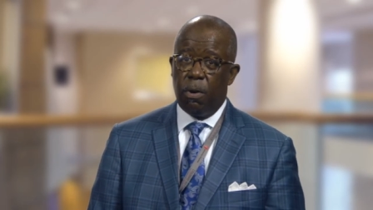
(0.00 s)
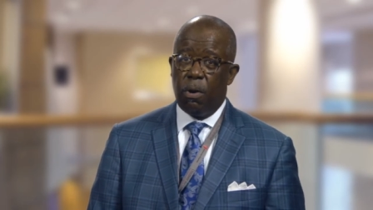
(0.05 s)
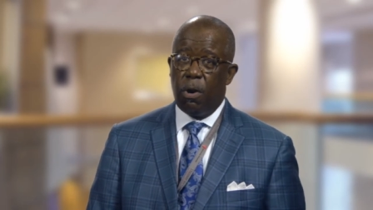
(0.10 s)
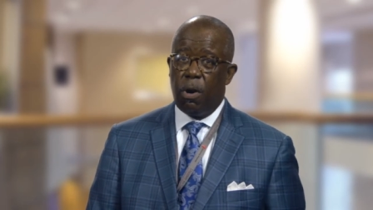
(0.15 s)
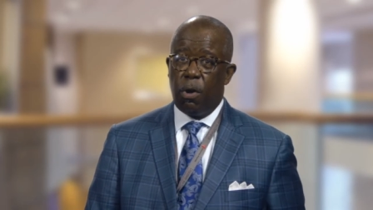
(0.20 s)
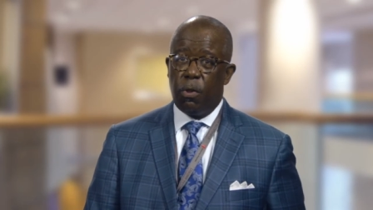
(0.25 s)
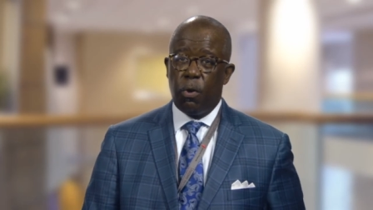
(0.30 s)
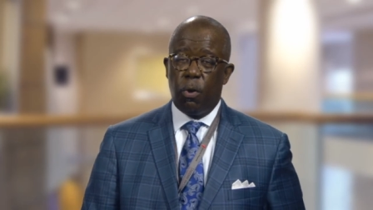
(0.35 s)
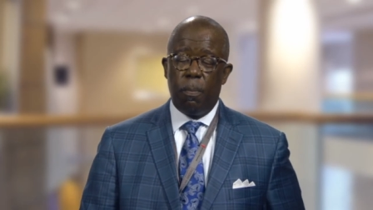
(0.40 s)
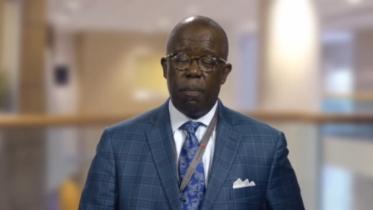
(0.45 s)

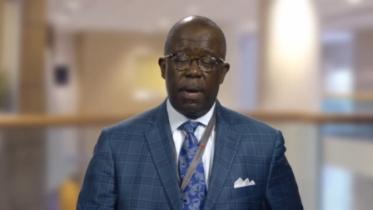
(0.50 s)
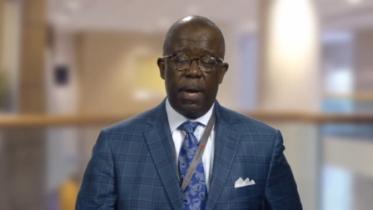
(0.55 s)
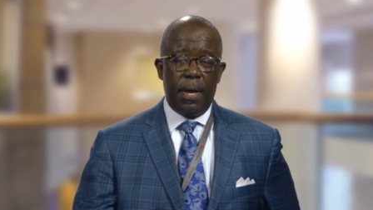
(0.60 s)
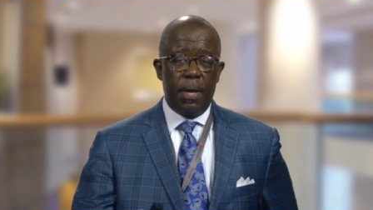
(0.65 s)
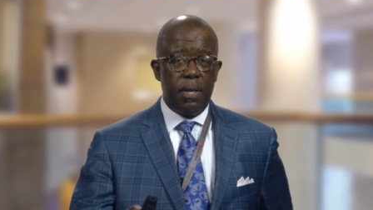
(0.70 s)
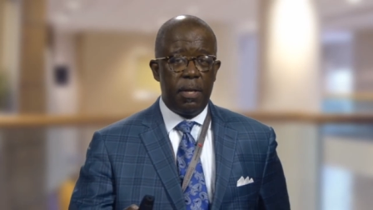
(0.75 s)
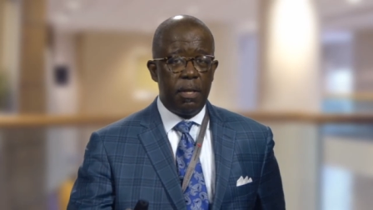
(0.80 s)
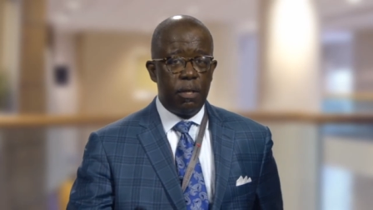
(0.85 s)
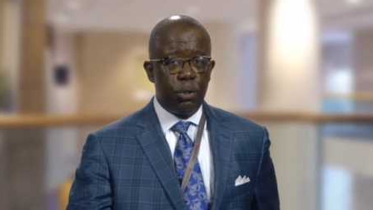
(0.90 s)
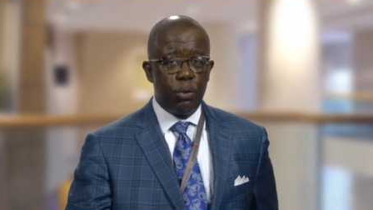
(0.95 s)
Although my
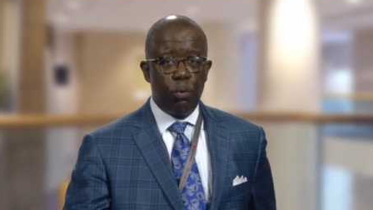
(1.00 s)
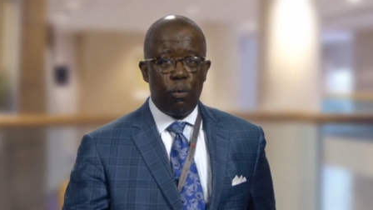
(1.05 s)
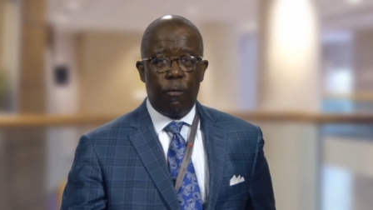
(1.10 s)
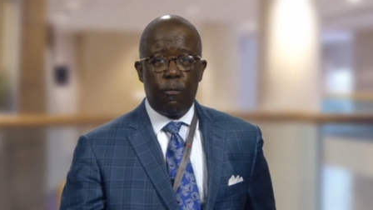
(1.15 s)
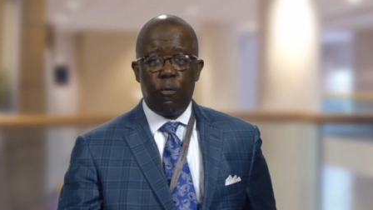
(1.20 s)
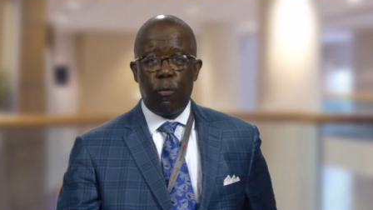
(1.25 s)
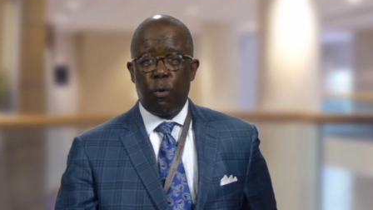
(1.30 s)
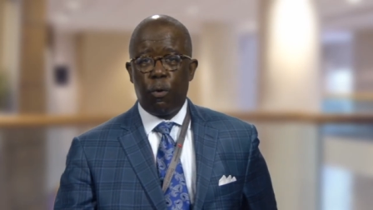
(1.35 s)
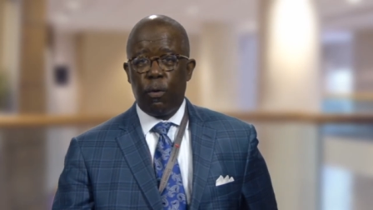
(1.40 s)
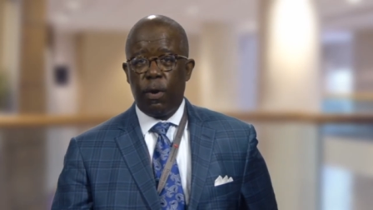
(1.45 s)
initial
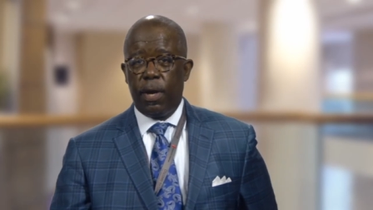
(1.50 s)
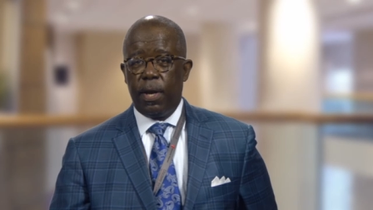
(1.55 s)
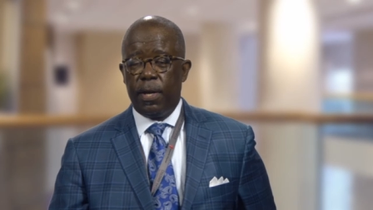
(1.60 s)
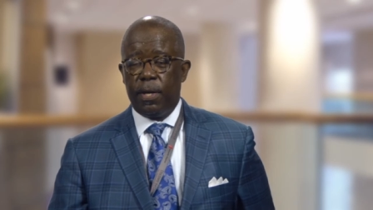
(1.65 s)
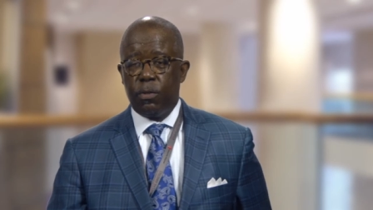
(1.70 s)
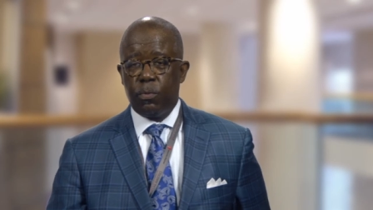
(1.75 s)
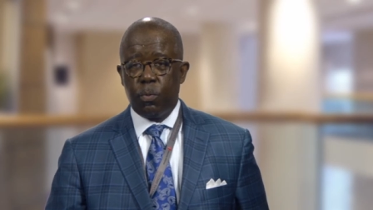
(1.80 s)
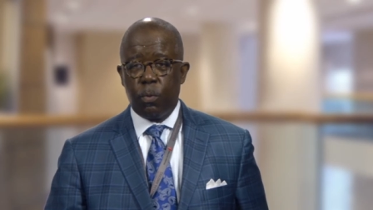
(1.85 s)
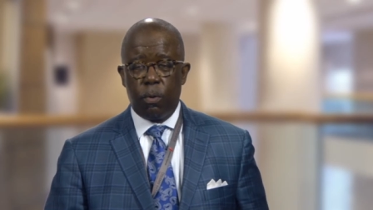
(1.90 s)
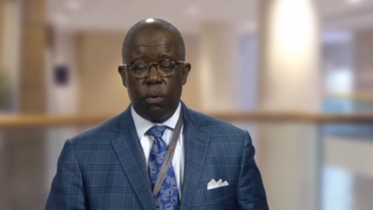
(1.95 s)

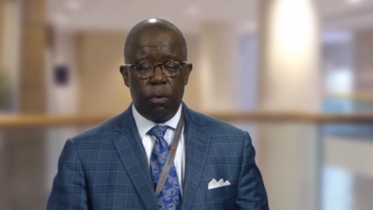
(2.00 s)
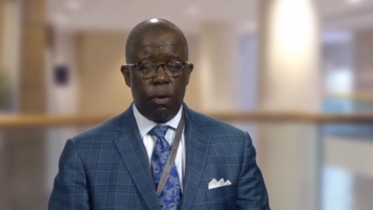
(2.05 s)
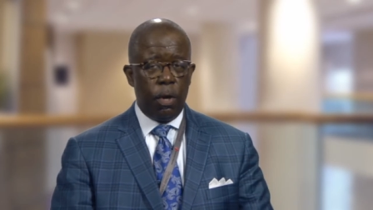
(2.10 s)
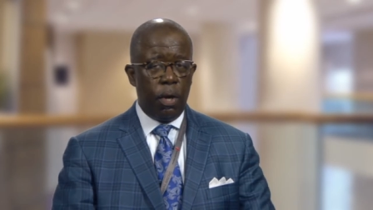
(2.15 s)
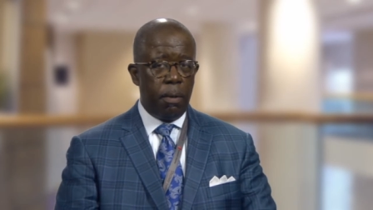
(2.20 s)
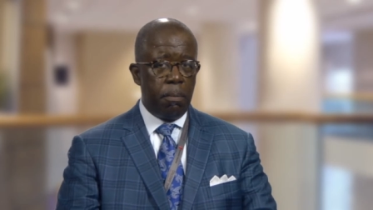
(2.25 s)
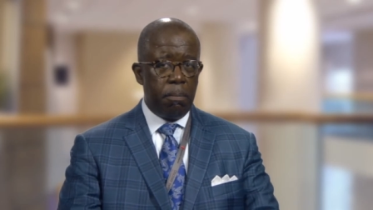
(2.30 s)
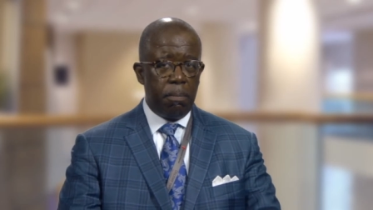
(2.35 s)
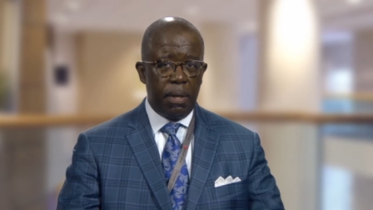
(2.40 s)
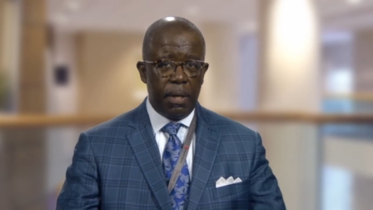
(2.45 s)
forays were
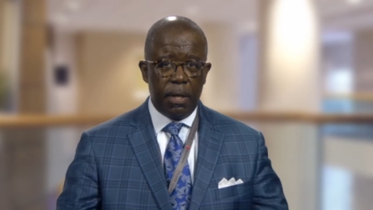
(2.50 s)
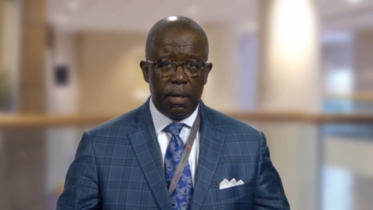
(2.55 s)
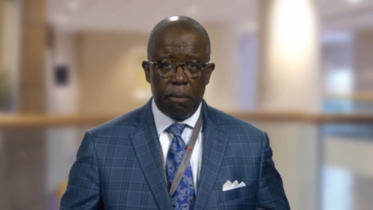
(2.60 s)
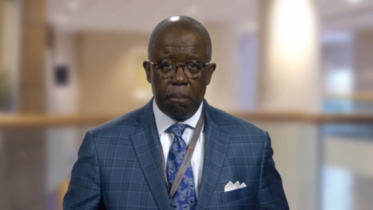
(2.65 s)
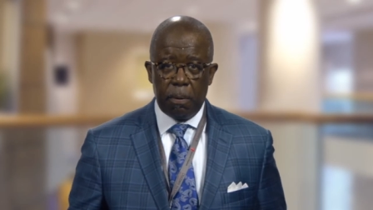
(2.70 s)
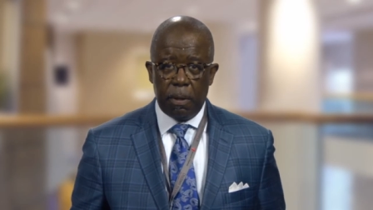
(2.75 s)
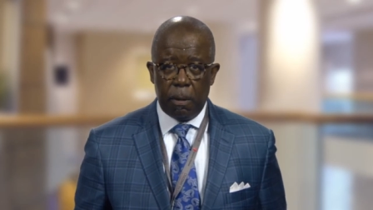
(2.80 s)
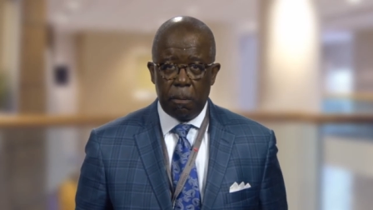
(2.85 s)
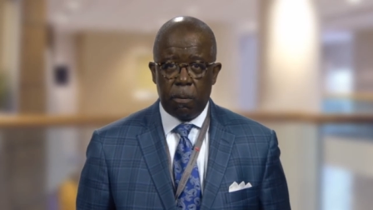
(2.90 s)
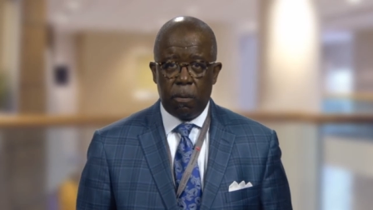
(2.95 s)
meeting
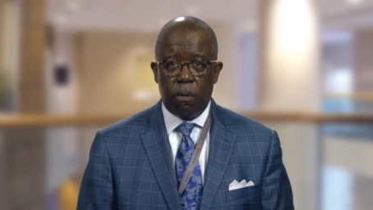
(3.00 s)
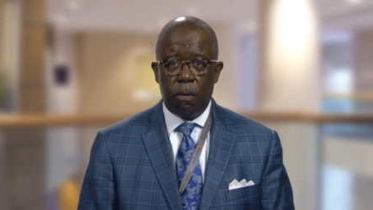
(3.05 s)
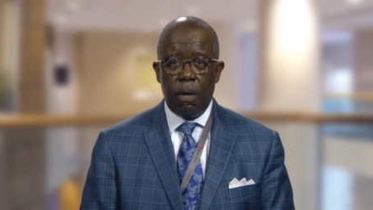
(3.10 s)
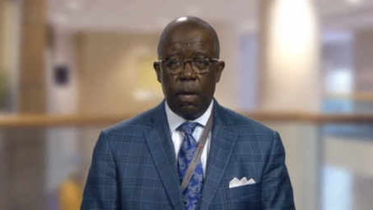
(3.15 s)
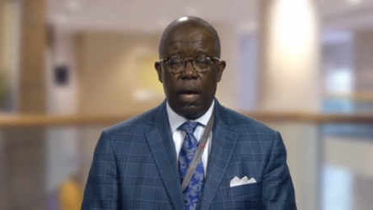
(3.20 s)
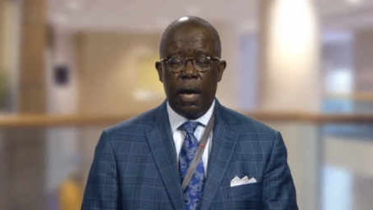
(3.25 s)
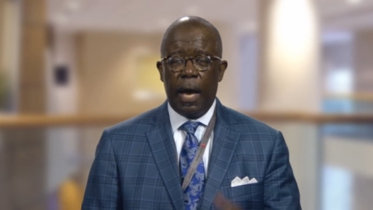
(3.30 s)
people,